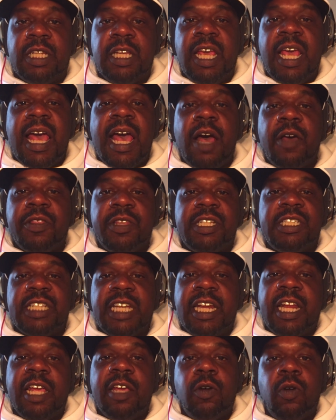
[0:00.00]
how the
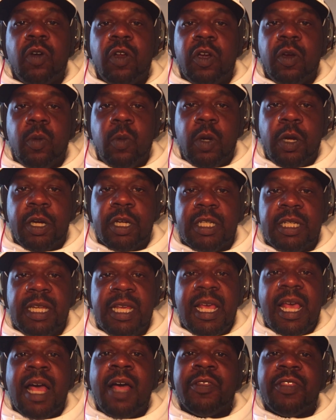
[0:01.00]
Jedi Order worked,
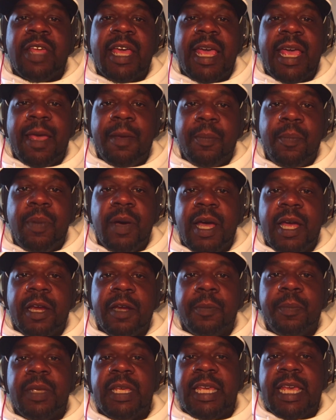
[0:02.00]
how the Empire
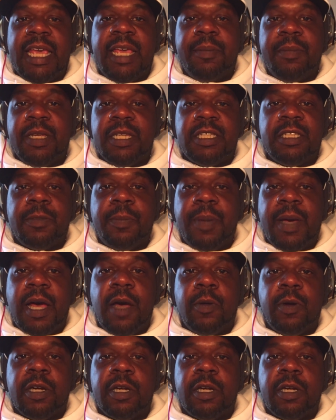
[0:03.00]
became into power.